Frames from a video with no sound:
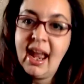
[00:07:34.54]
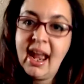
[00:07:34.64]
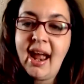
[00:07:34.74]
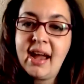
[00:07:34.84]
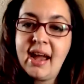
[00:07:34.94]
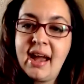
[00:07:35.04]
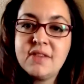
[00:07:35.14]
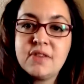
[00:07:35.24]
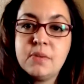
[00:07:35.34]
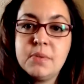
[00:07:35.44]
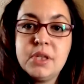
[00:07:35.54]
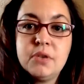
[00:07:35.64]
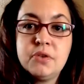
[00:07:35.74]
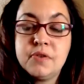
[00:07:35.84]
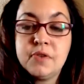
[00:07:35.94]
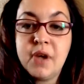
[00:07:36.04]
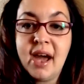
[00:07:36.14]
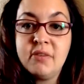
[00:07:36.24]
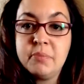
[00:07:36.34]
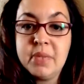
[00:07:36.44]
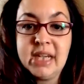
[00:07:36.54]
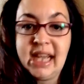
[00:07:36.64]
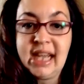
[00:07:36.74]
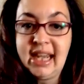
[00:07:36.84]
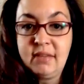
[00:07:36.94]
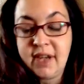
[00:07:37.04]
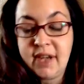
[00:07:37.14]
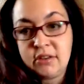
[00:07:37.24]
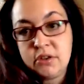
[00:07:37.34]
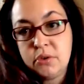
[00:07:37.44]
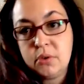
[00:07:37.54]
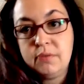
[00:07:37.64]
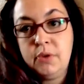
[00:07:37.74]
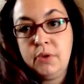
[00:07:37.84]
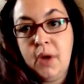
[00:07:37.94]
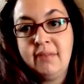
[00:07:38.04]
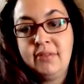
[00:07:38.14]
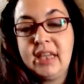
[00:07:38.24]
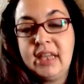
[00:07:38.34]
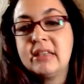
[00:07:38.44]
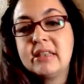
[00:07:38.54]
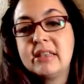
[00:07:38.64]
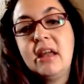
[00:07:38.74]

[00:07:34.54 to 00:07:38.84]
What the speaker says: And this could be useful if you have mitigating factors or if you have things